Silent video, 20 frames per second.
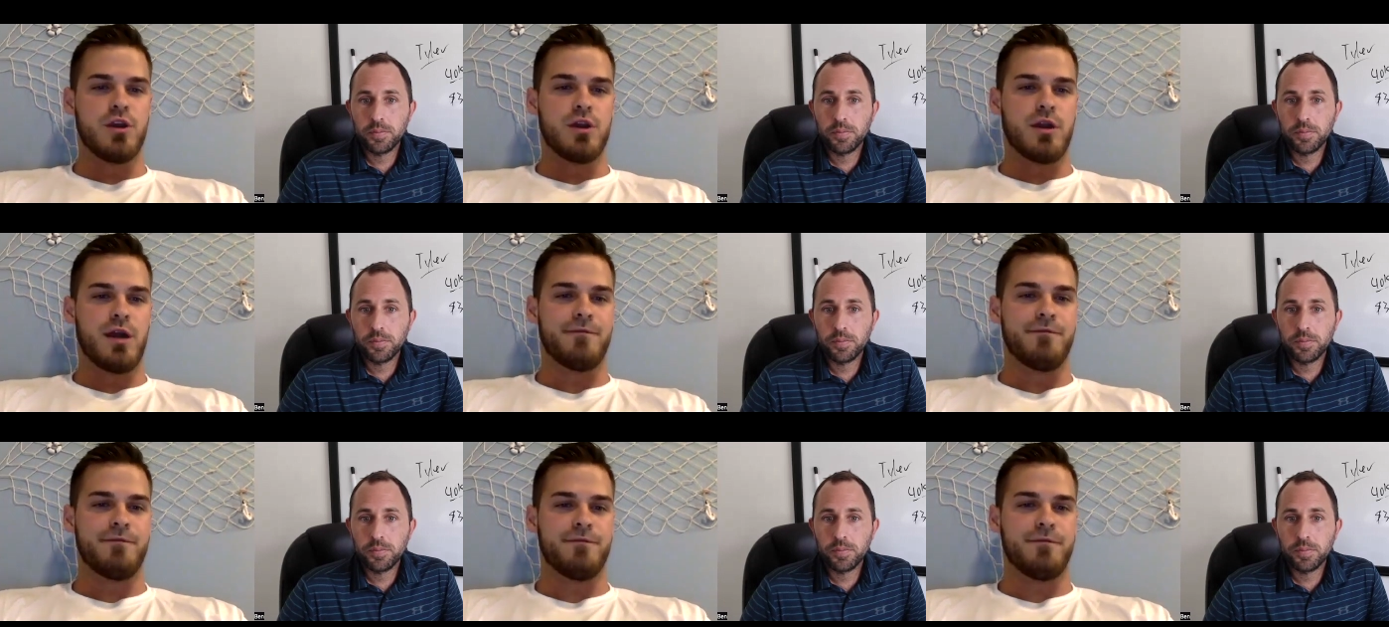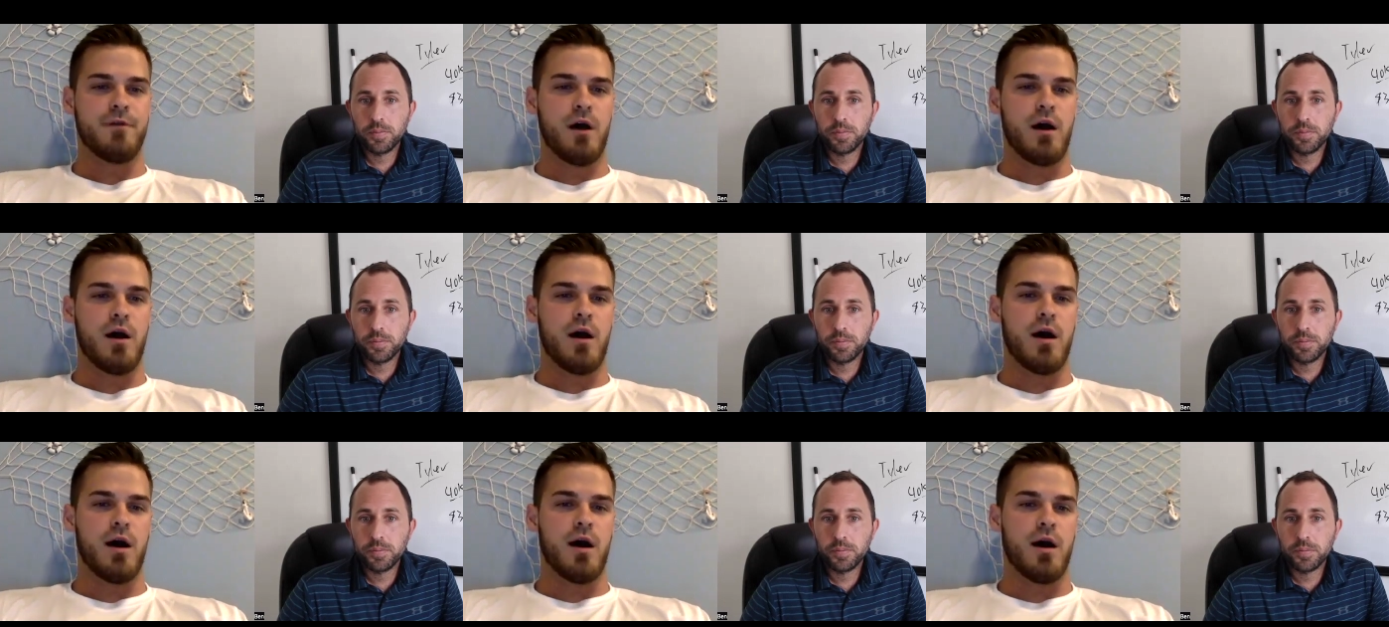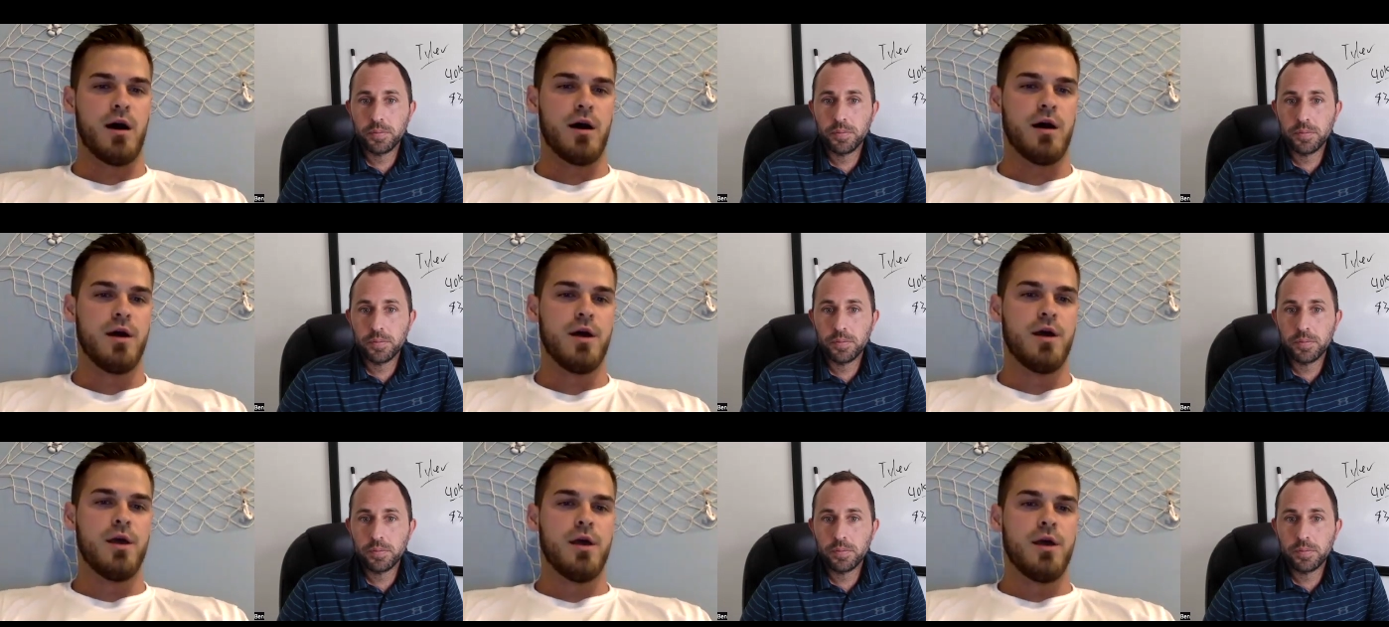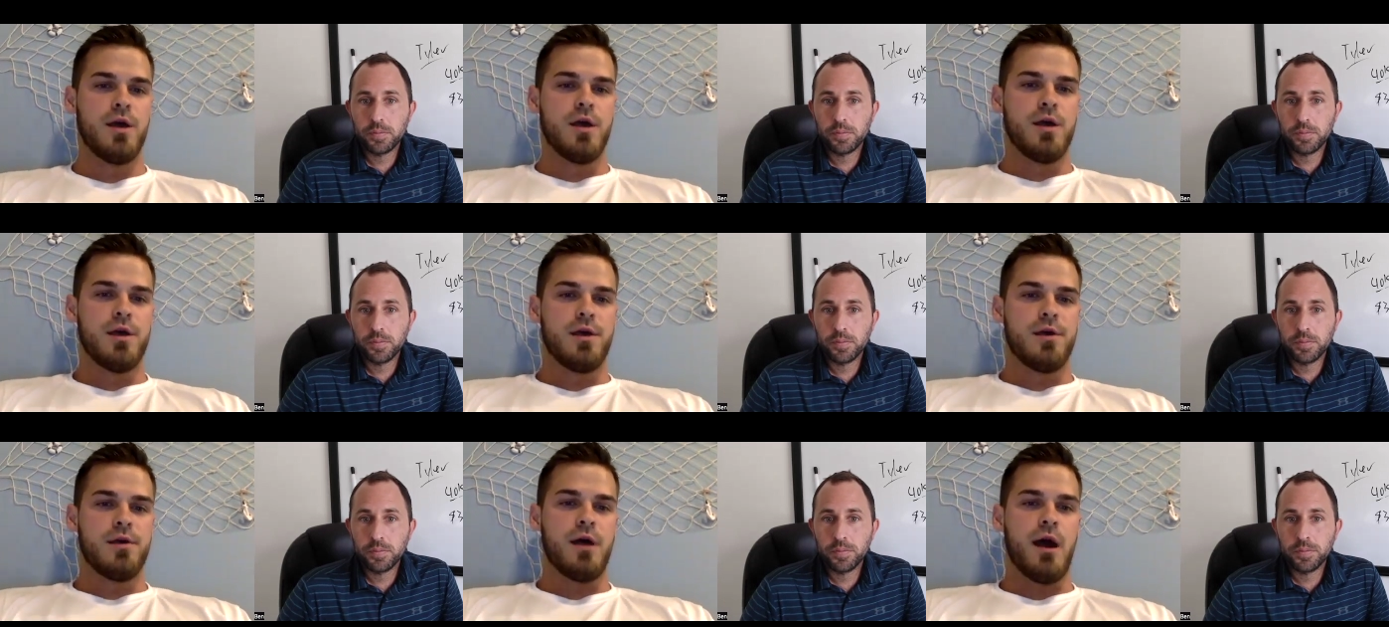Speaker 1: and I've uh,
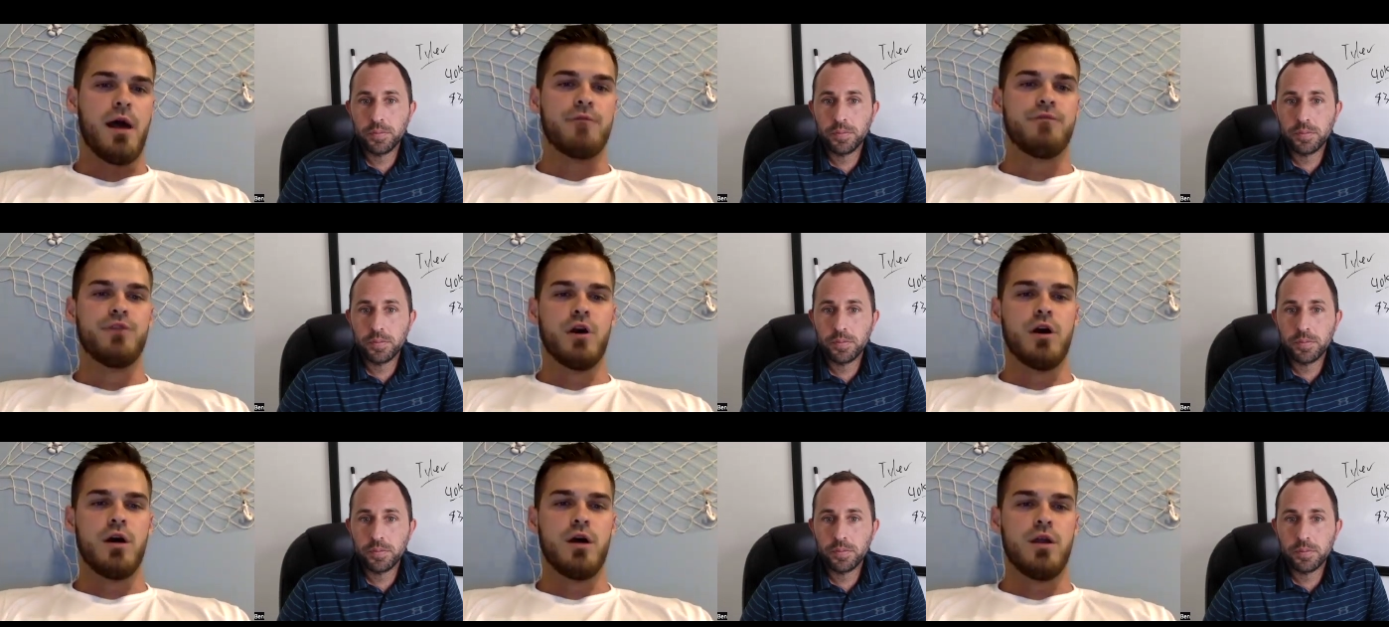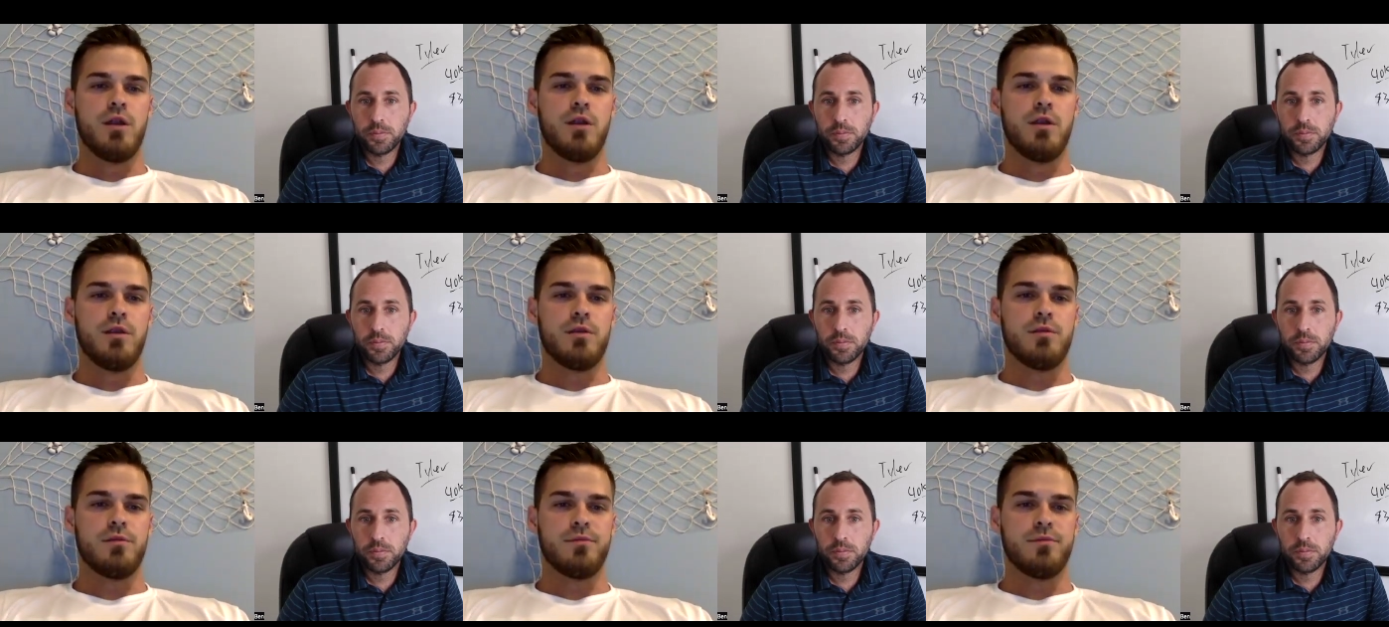I've done